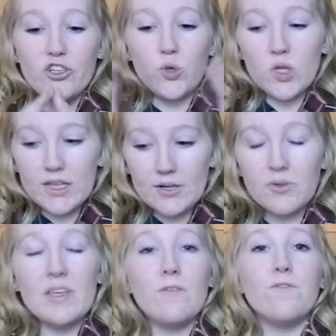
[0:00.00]
You could
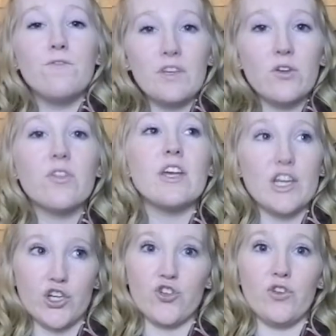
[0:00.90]
literally feel the
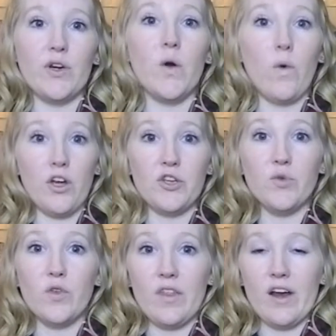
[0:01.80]
history while you
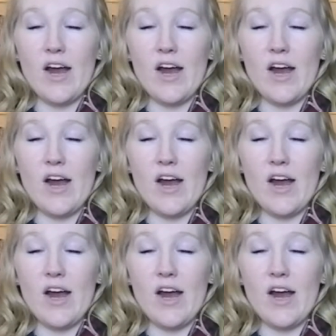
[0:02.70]
were there,